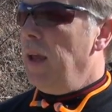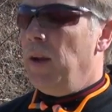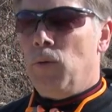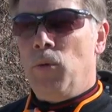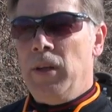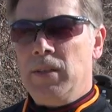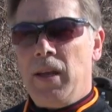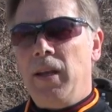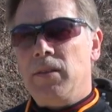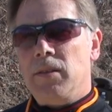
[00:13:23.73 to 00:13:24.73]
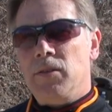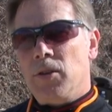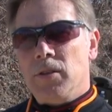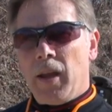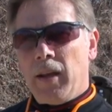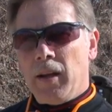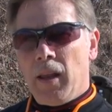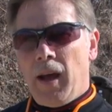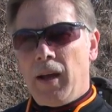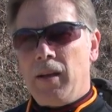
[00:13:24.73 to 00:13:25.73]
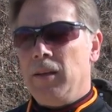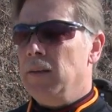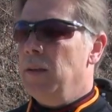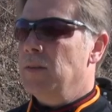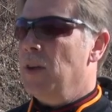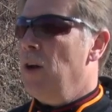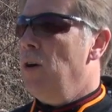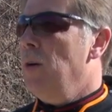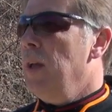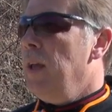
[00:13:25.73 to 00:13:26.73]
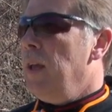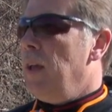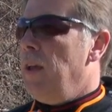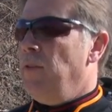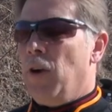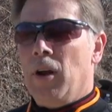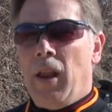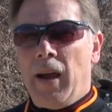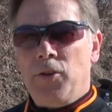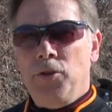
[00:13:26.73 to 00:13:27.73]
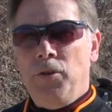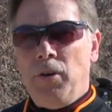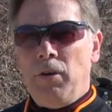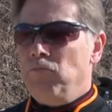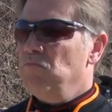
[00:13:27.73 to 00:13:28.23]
It resets just like a Glock. So if you're a Glock shooter,